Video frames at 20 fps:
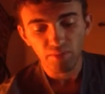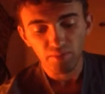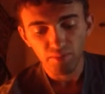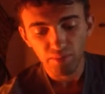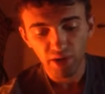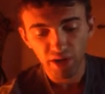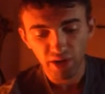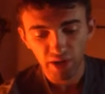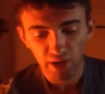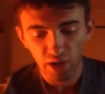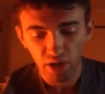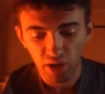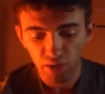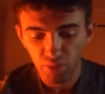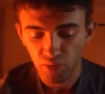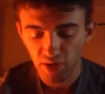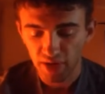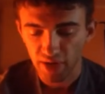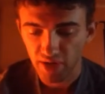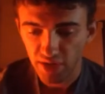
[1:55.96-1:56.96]
But
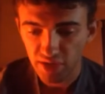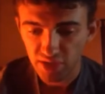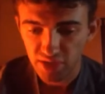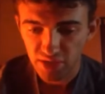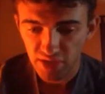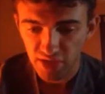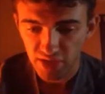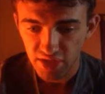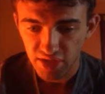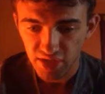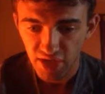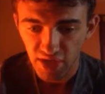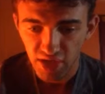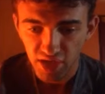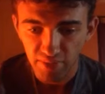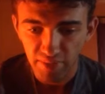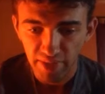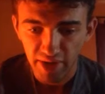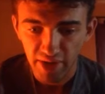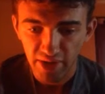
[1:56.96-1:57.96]
what I'd also like to
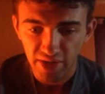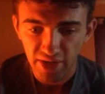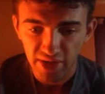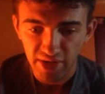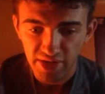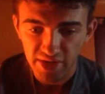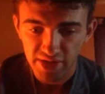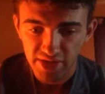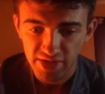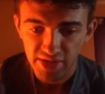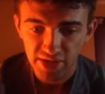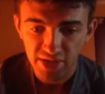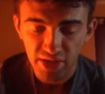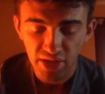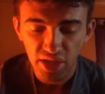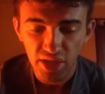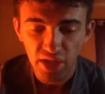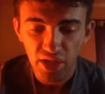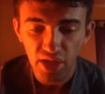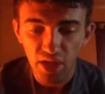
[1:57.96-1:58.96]
talk about is
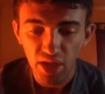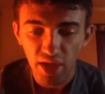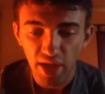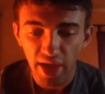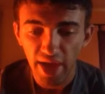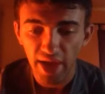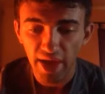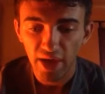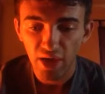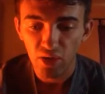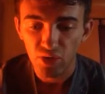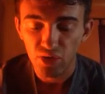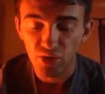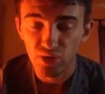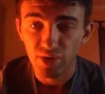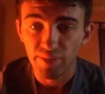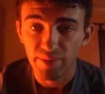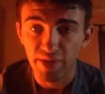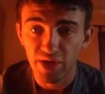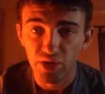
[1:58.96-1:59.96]
how you
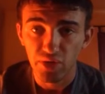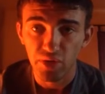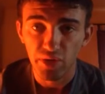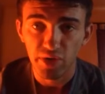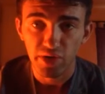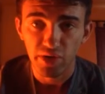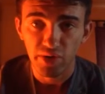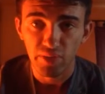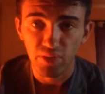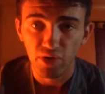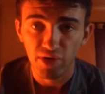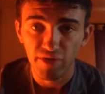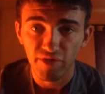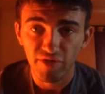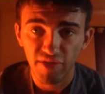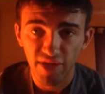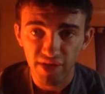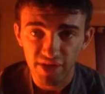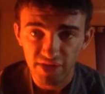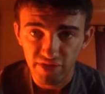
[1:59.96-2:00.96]
can make your orgone more
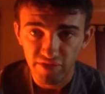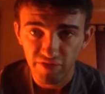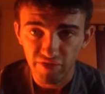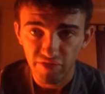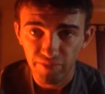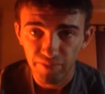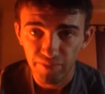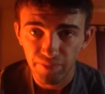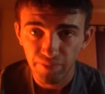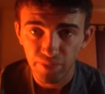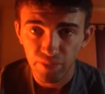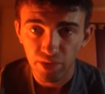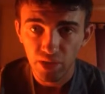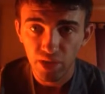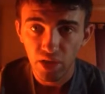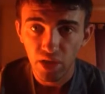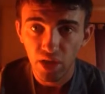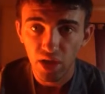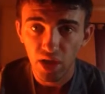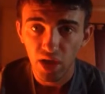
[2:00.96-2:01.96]
effective
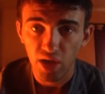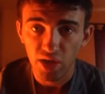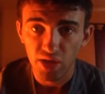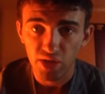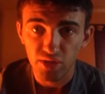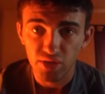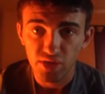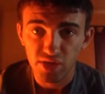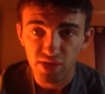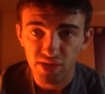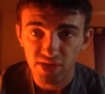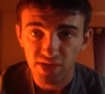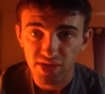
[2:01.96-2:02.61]
using